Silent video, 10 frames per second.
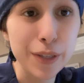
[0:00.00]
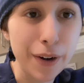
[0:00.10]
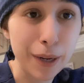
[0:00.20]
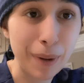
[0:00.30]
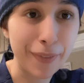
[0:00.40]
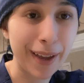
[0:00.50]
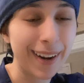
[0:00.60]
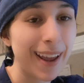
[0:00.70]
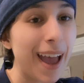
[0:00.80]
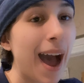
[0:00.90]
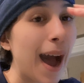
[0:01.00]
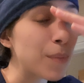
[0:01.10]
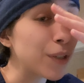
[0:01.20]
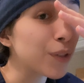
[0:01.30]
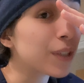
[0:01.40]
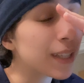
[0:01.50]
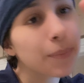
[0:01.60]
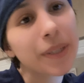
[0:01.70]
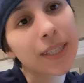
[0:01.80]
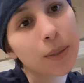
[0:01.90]
Sorry about that. I'm also a little
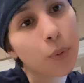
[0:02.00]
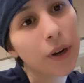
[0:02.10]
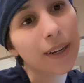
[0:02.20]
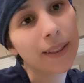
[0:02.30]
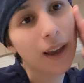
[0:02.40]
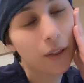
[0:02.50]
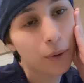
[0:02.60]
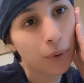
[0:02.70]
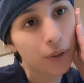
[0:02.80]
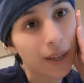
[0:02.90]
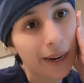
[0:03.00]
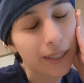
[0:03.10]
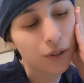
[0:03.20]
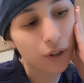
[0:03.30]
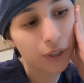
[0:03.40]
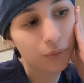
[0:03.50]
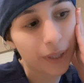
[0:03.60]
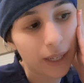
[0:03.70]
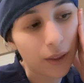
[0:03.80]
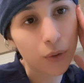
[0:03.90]
bit disappointed in the other book that I started
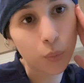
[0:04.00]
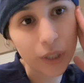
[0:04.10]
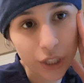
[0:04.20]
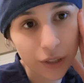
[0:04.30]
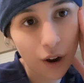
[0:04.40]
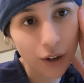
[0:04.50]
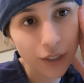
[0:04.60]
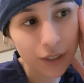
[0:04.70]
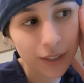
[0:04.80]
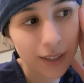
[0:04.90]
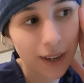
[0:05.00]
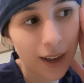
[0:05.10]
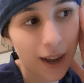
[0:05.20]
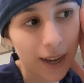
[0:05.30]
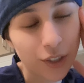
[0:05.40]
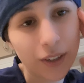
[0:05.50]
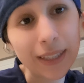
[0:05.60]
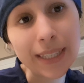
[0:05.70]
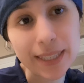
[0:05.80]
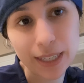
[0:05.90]
reading, The Witch's Heart. I
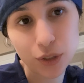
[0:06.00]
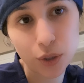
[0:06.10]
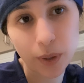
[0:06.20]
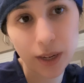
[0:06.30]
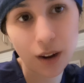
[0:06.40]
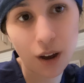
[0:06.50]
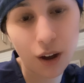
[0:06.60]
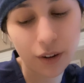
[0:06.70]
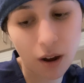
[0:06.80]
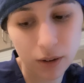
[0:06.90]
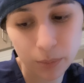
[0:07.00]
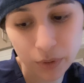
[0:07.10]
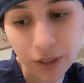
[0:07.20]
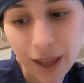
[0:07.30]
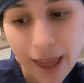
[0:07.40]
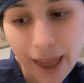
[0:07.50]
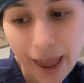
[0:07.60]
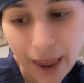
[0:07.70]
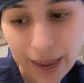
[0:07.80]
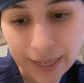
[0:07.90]
started listening to it on Audible,
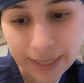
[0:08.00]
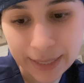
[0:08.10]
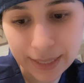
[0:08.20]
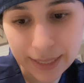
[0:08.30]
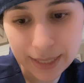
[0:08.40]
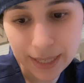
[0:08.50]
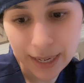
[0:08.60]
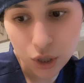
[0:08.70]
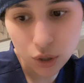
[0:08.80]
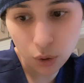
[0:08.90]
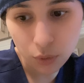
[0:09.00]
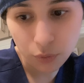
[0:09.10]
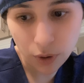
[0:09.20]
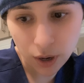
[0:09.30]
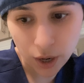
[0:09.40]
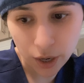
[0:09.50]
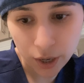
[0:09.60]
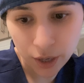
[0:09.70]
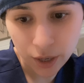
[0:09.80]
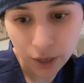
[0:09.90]
and so
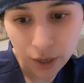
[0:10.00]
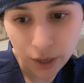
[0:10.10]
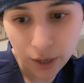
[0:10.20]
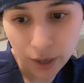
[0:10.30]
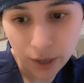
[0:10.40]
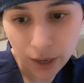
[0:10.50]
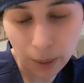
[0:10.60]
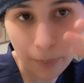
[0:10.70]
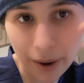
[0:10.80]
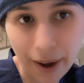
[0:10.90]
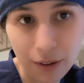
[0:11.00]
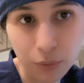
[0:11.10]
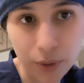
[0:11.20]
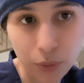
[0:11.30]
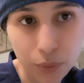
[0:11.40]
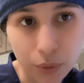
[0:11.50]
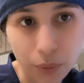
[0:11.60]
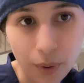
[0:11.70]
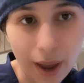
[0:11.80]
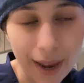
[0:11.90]
far, I'm about halfway
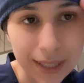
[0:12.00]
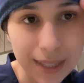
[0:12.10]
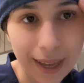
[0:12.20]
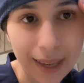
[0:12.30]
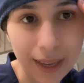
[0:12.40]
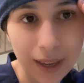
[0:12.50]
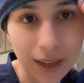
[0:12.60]
through, and it's like,